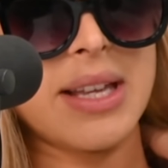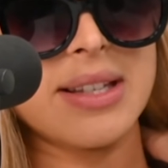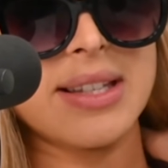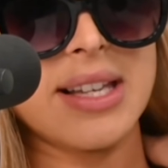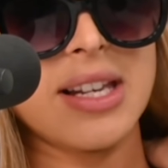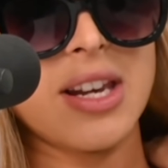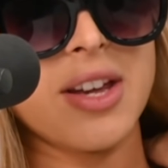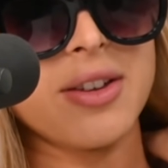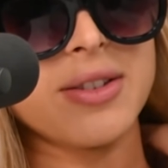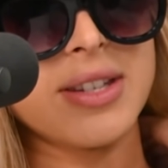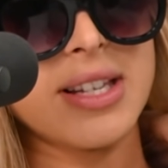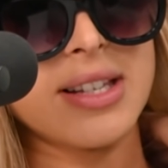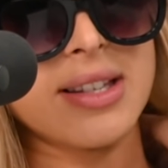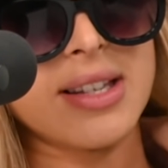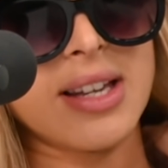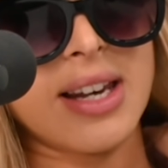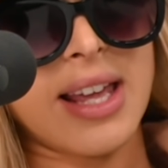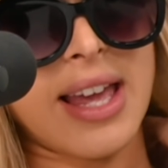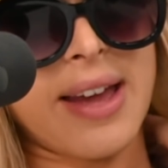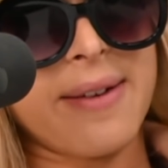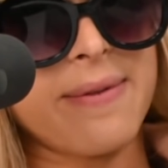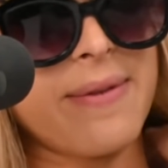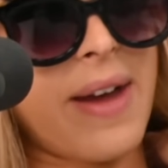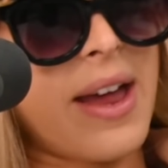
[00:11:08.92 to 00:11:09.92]
he knows he's
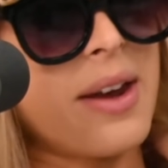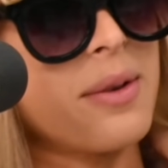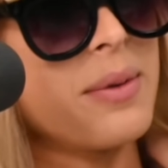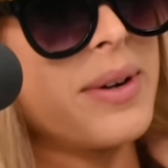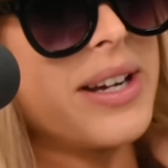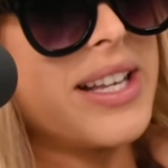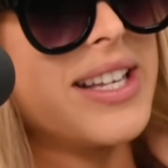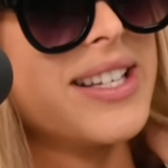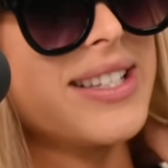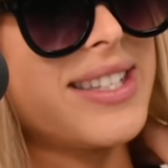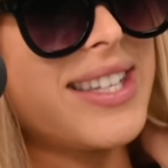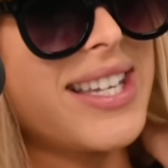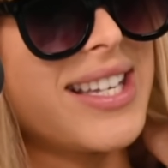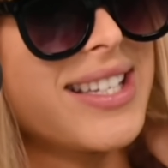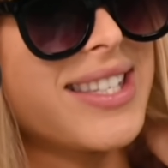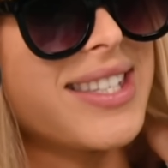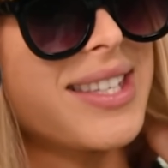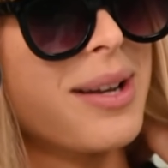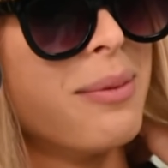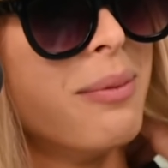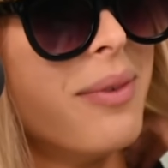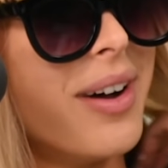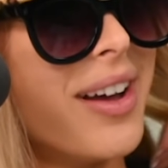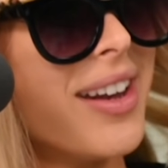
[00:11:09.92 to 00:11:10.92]
gonna get fed when he sees
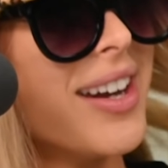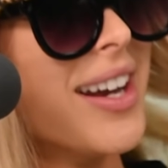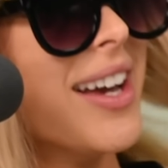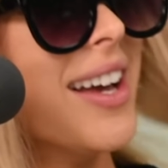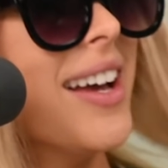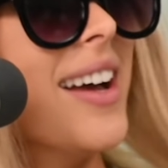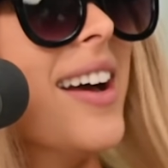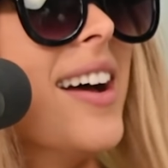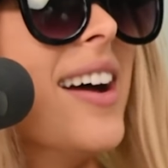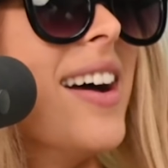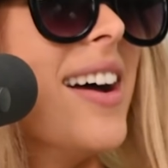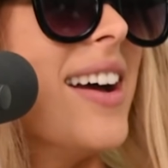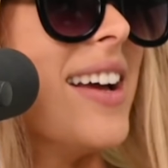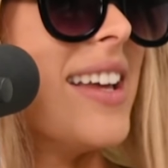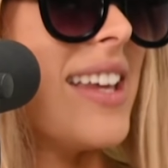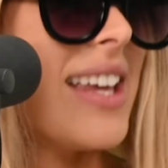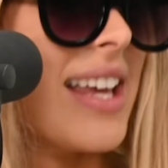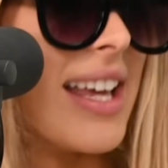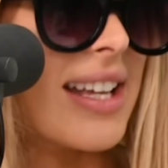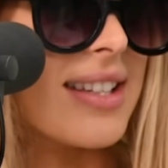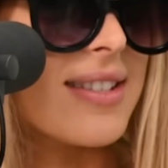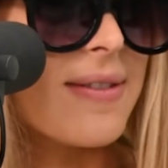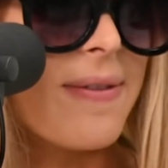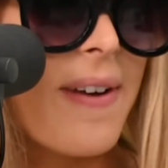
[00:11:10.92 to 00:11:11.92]
someone.
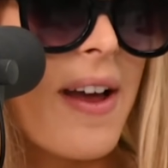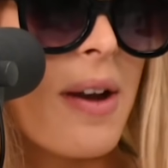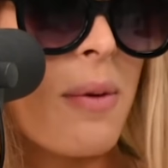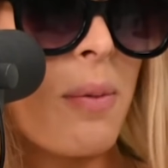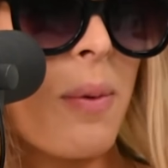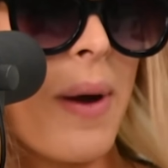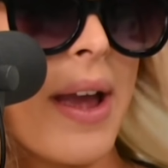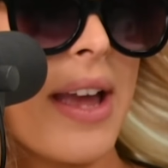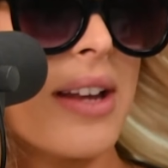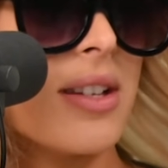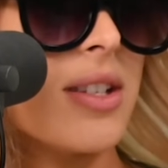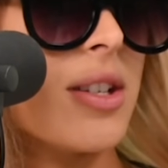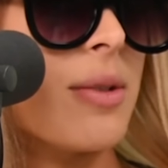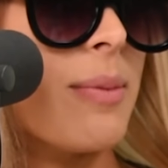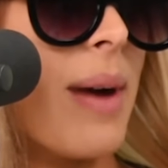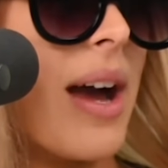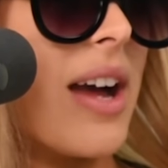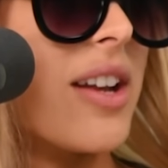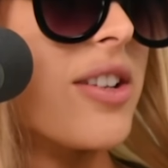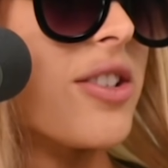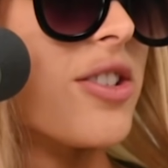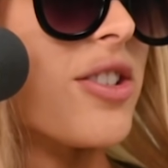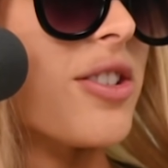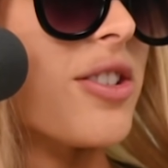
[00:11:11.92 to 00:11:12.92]
He gets fed way too much.